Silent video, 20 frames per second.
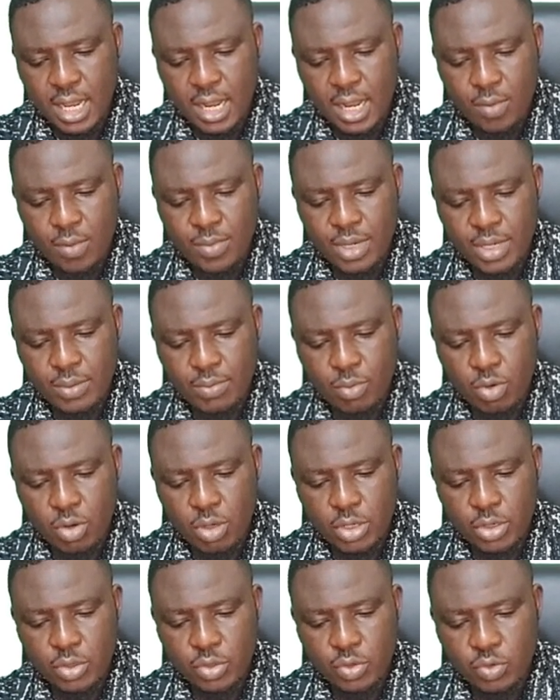How many
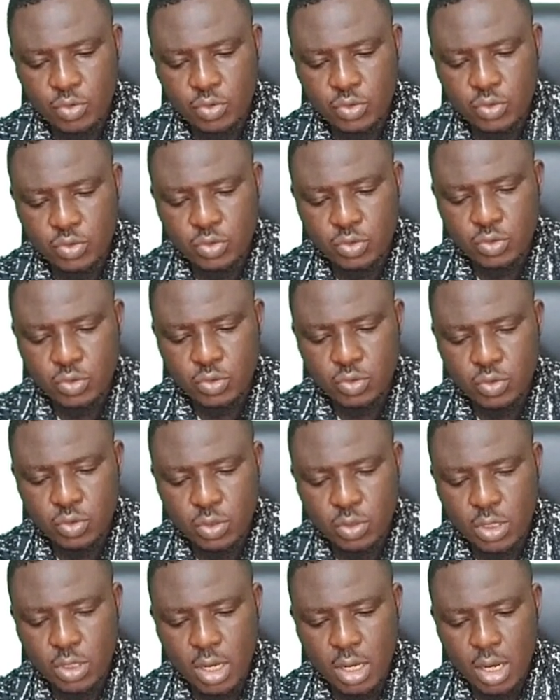molecules
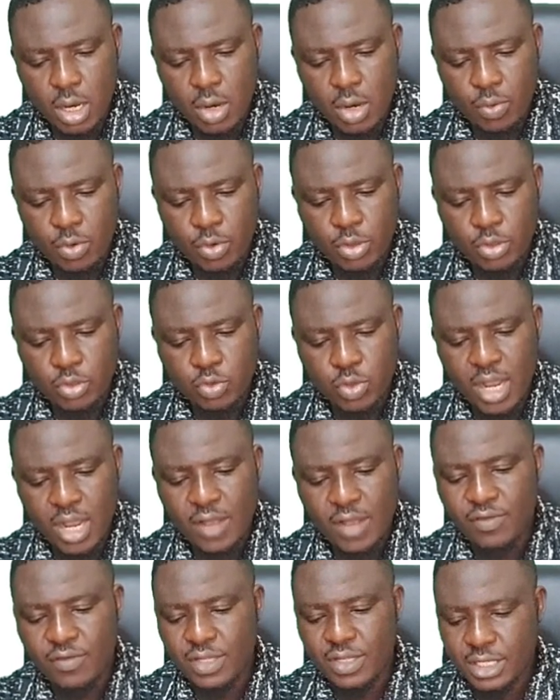are we going to
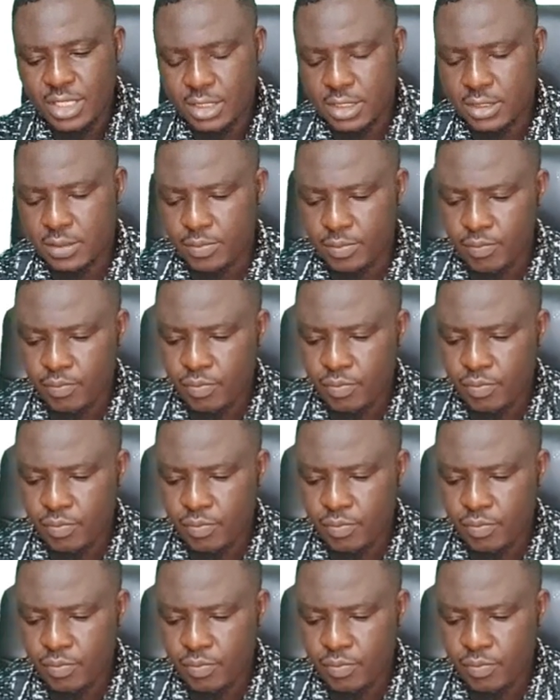have in it?